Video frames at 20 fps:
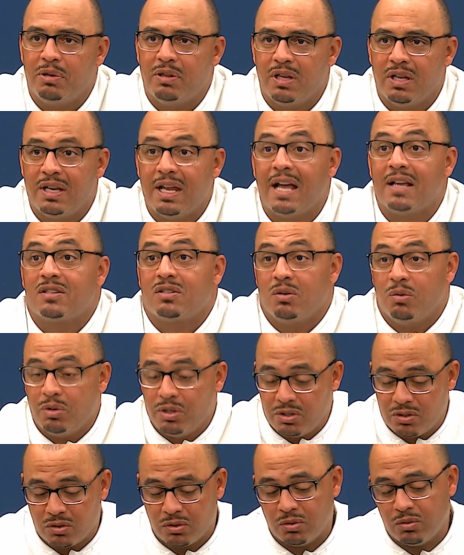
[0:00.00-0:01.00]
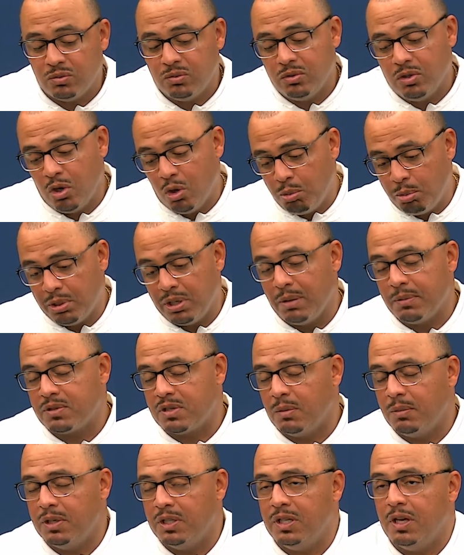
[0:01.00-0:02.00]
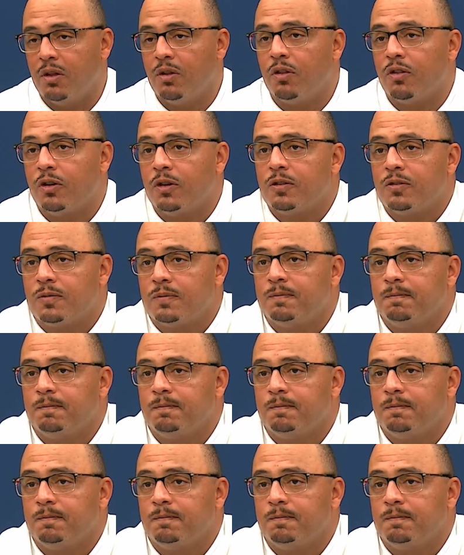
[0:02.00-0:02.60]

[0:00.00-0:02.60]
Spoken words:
and then that's going to open up some of the other things.